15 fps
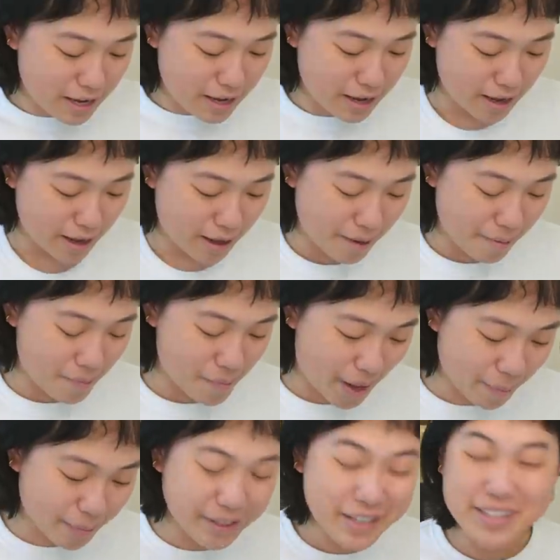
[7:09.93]

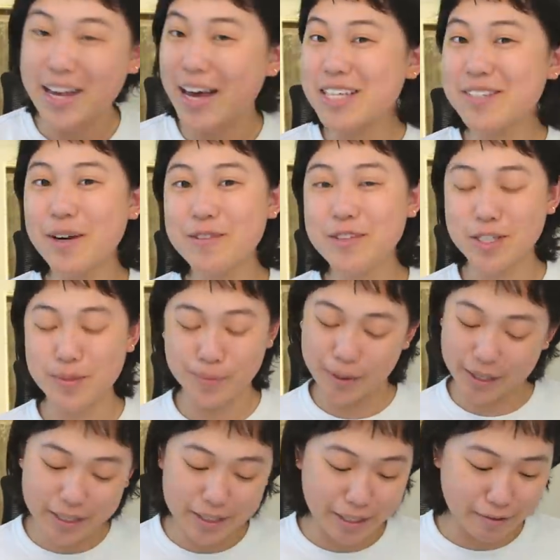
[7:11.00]
I'm pretty satisfied with this
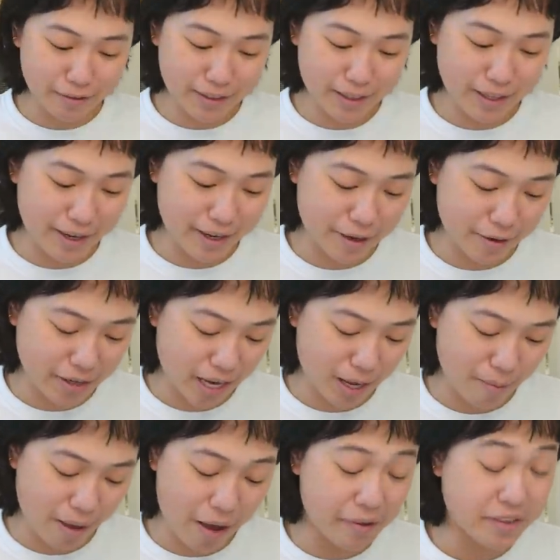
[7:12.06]
print. I really like how it
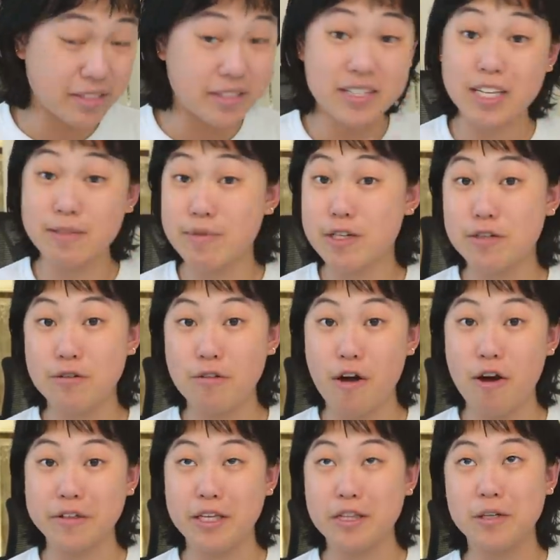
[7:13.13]
came out. It didn't take me too
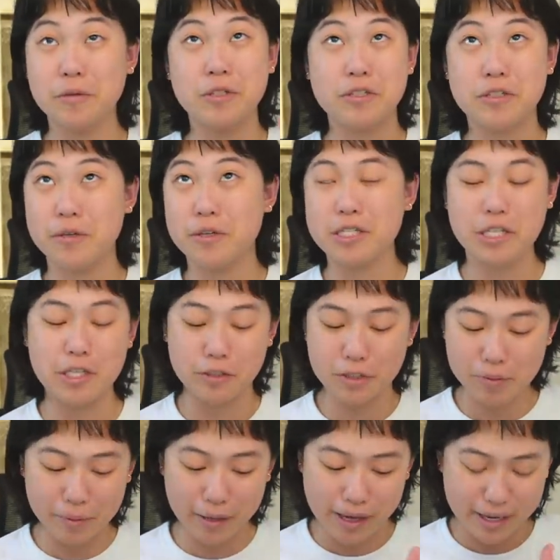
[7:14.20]
long either, which is always a
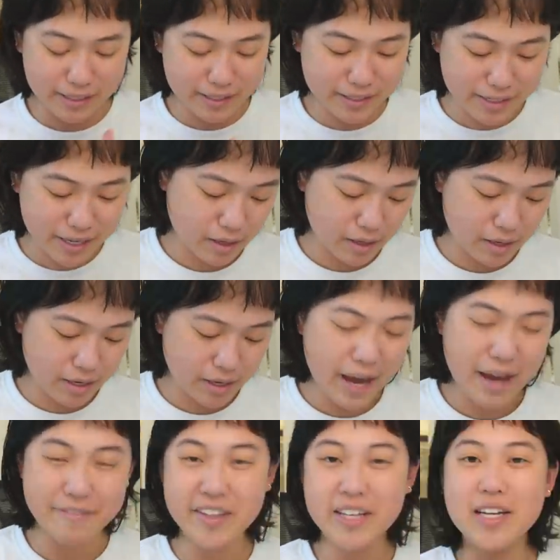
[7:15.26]
huge plus. Yeah,
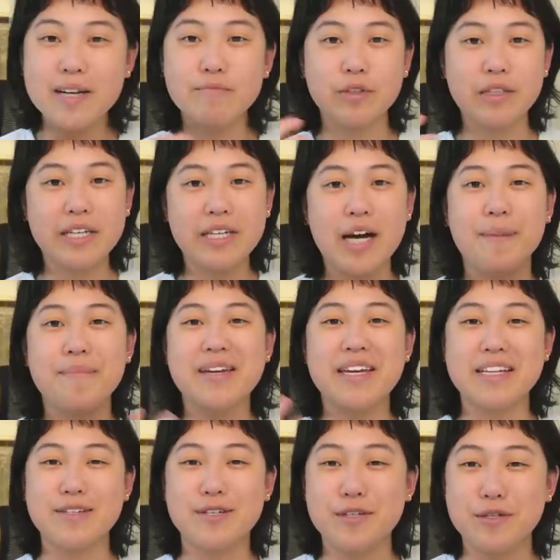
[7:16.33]
I feel like I'm really coming
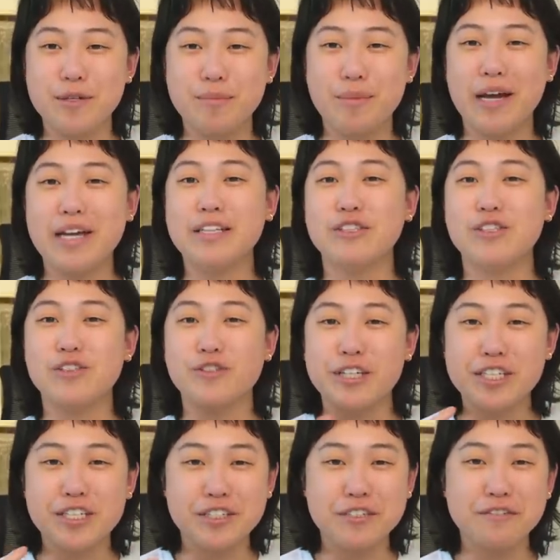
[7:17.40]
into my
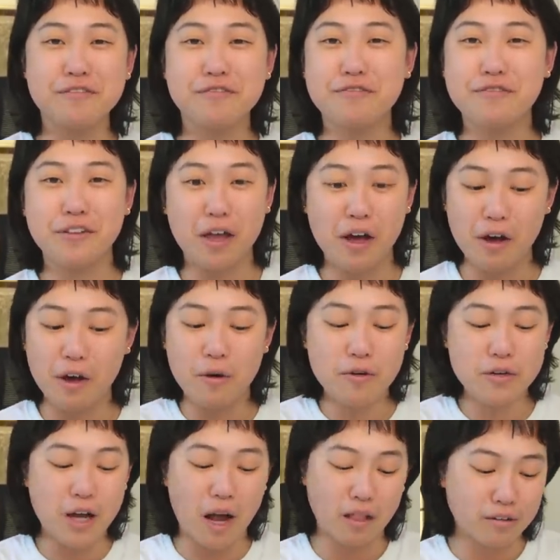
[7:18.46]
illustration flow.
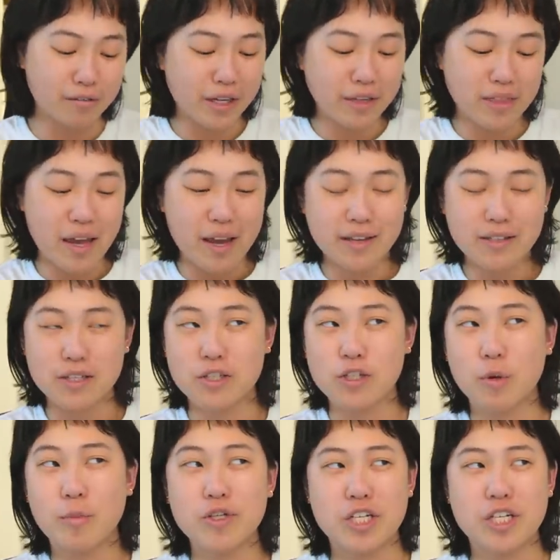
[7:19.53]
Coloring things is
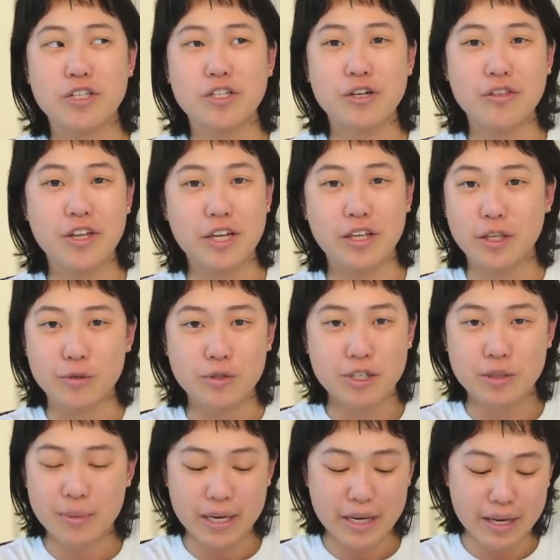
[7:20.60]
so much easier than it used
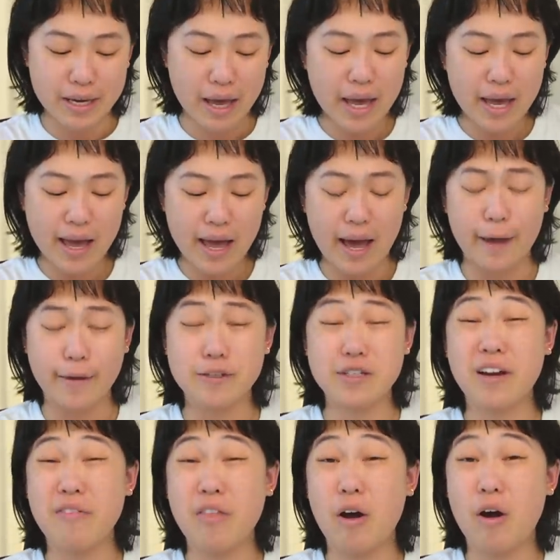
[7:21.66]
to be. I used
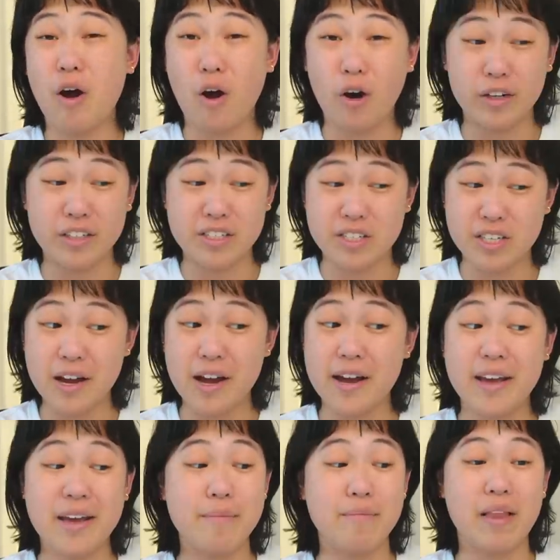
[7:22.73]
to have the hardest
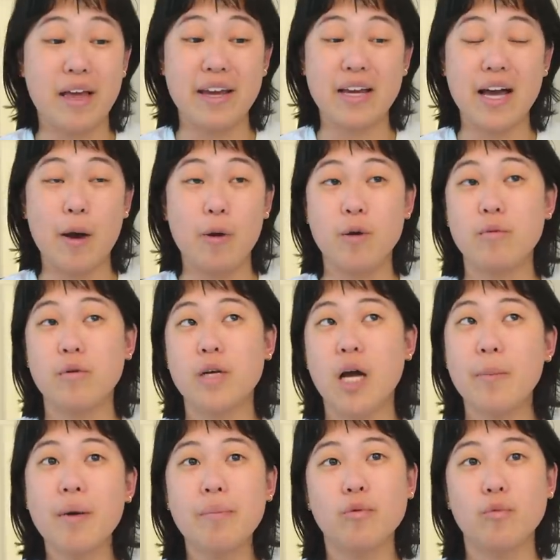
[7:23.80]
time. Like, I would
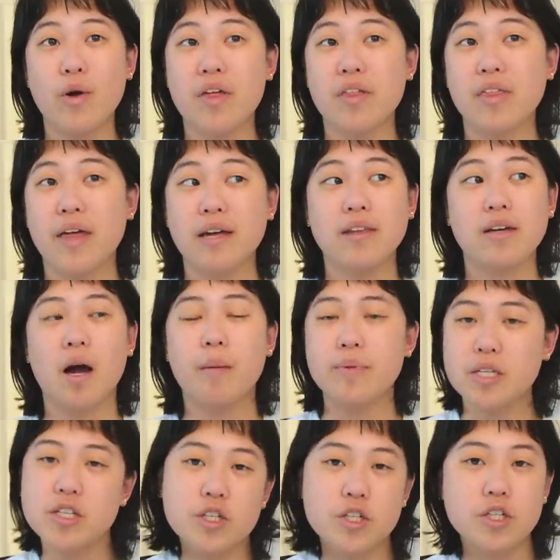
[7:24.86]
come up with like the
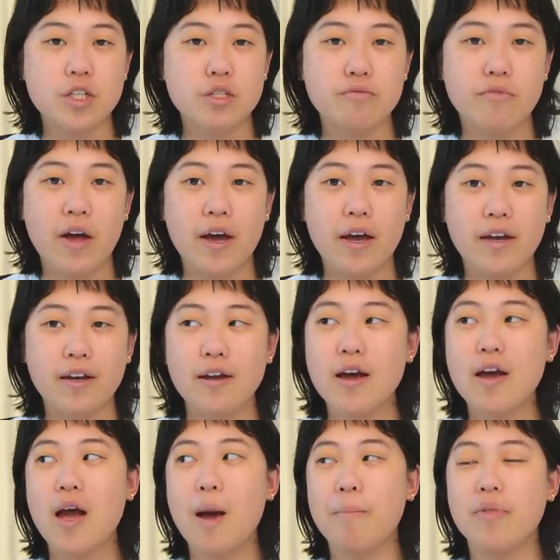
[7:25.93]
composition just fine,
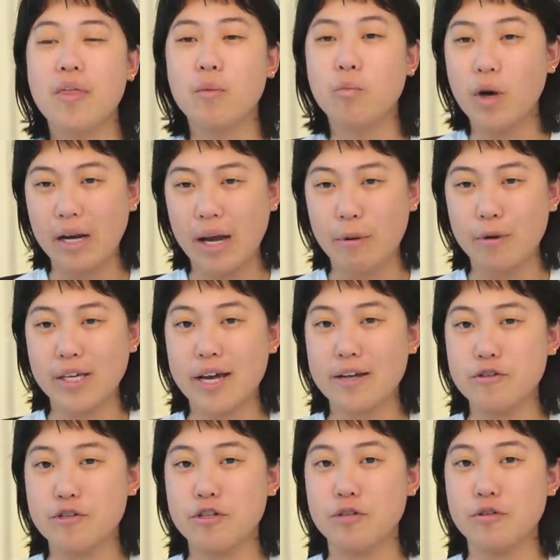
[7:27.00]
but then when I would
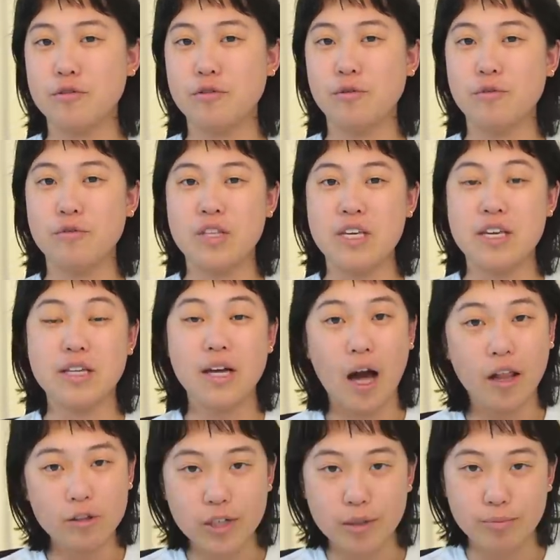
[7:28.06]
get to the
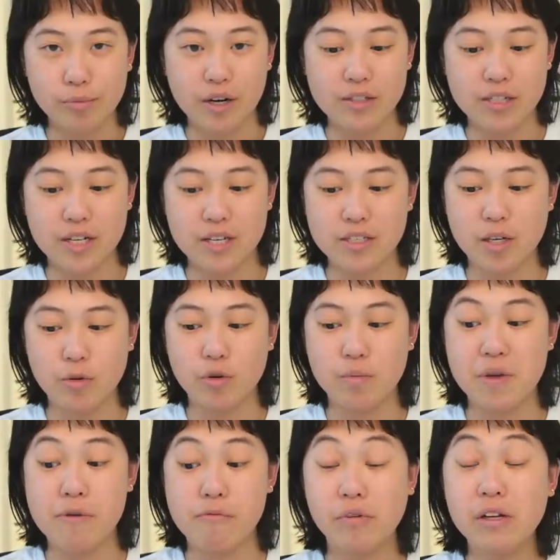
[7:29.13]
coloring process, it would
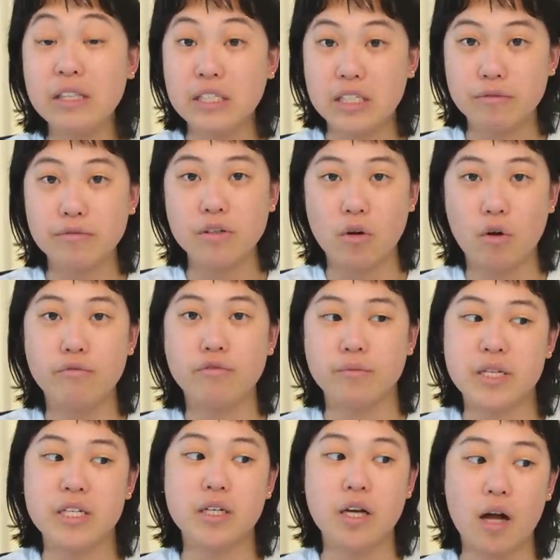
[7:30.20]
be really difficult for
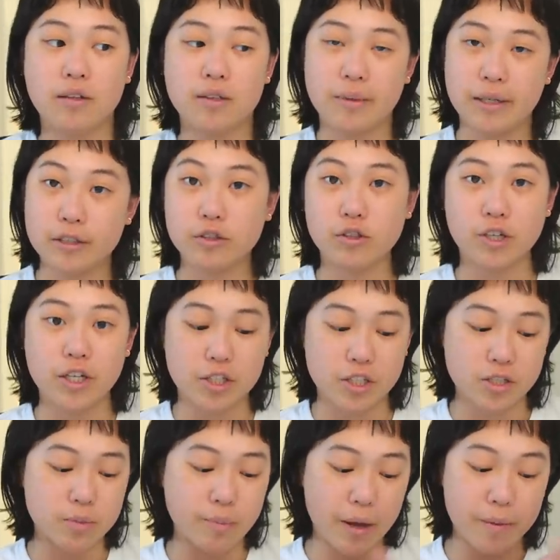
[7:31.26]
me to color my
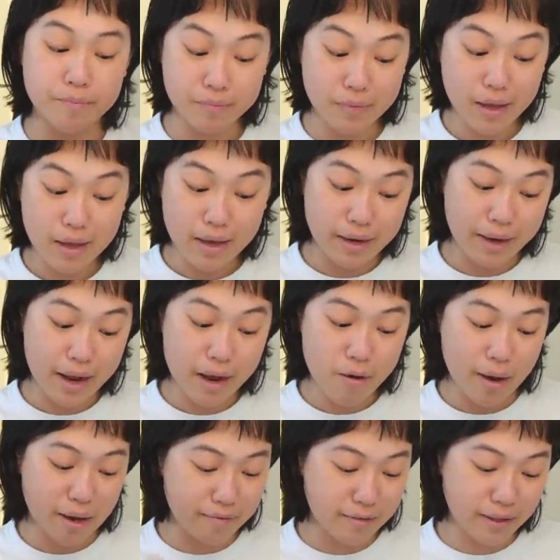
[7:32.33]
illustrations. But now
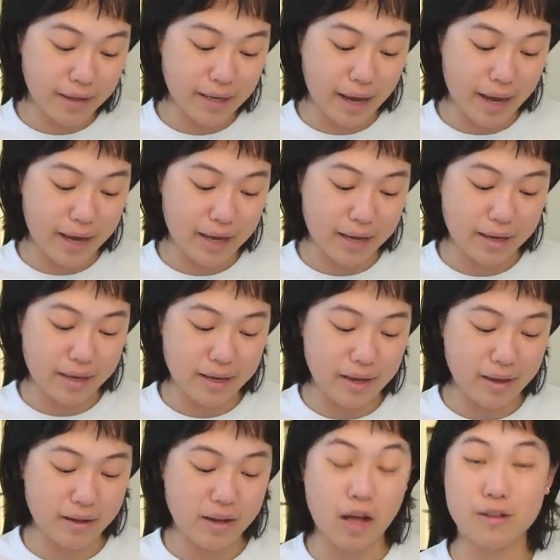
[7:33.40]
I feel like
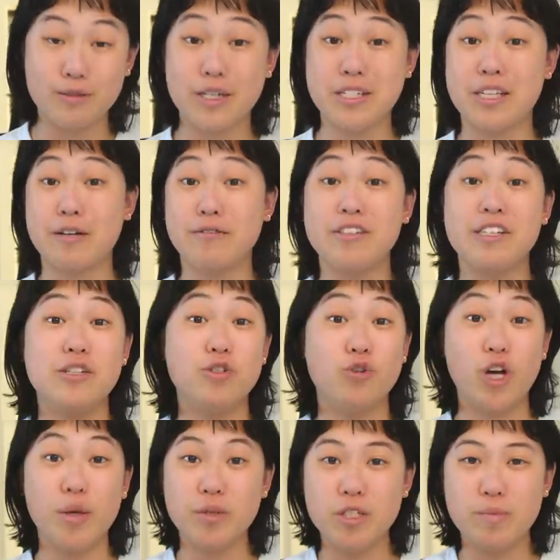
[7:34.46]
coloring is like really
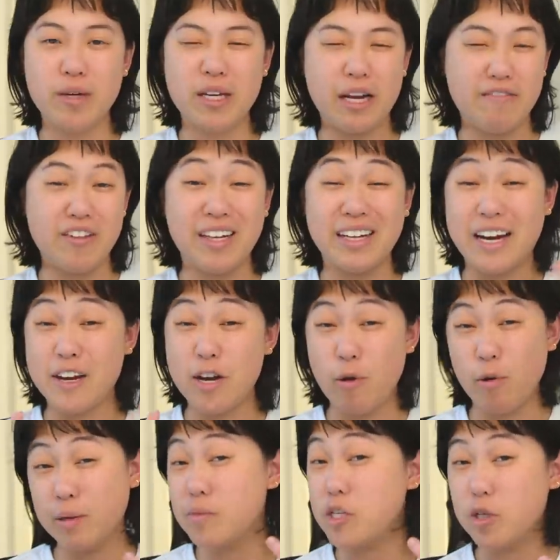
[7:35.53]
enjoyable to me, and I feel like I know
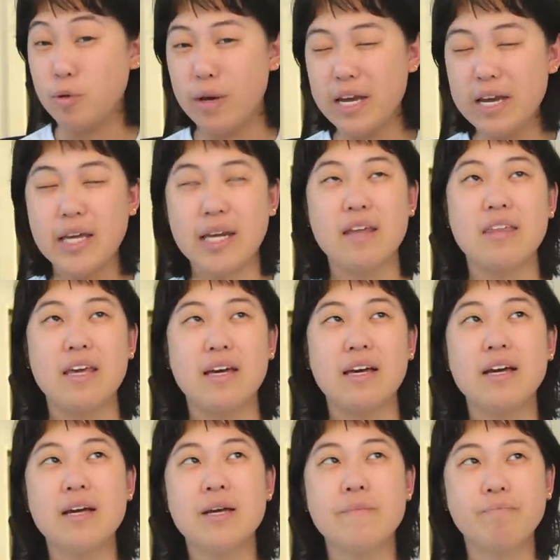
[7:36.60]
what I'm doing. I think
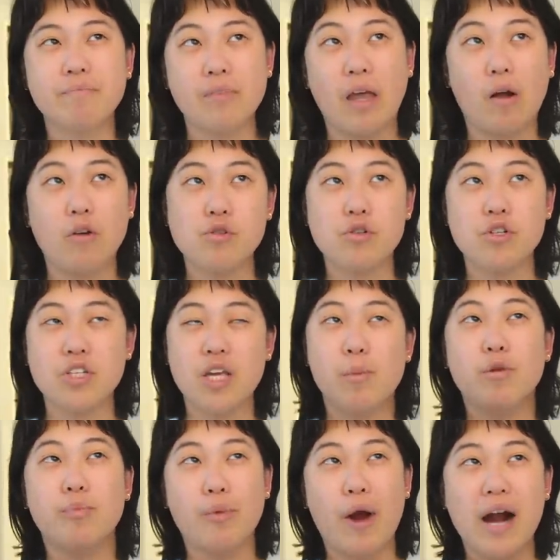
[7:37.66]
that also just came
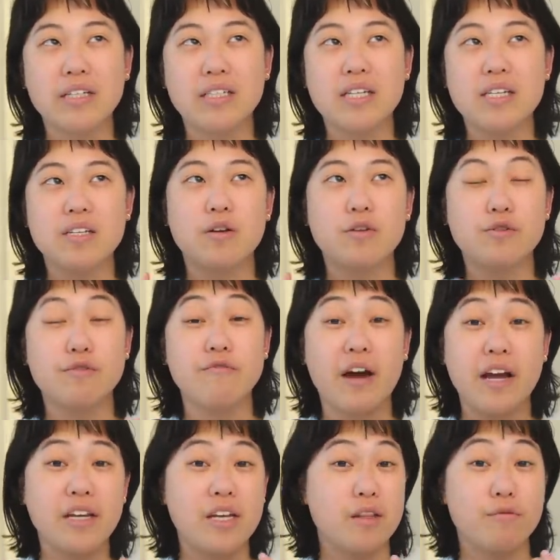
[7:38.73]
with practice and also
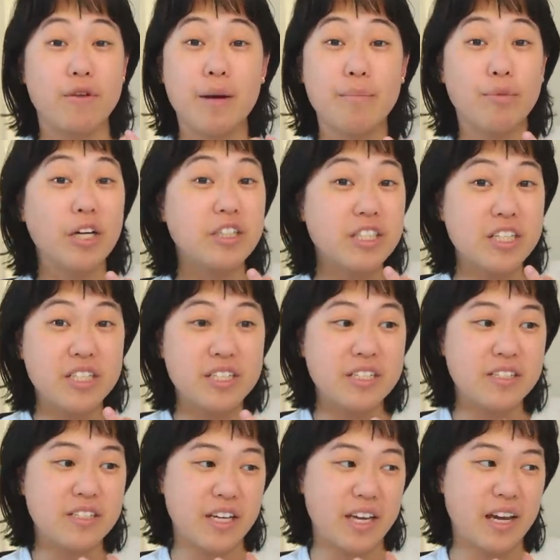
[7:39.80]
finding the right
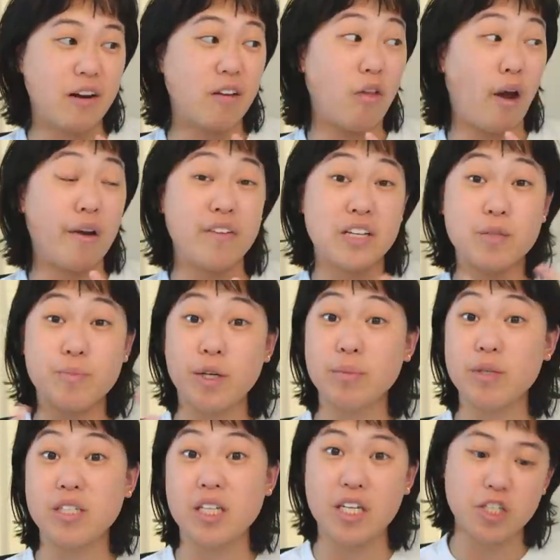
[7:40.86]
brushes and a lot of
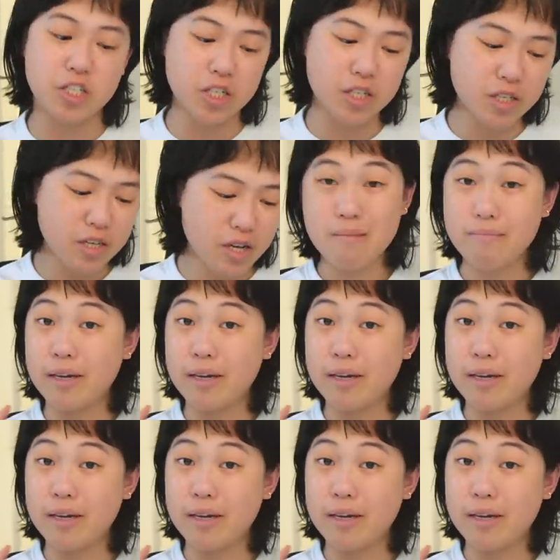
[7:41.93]
experimentation.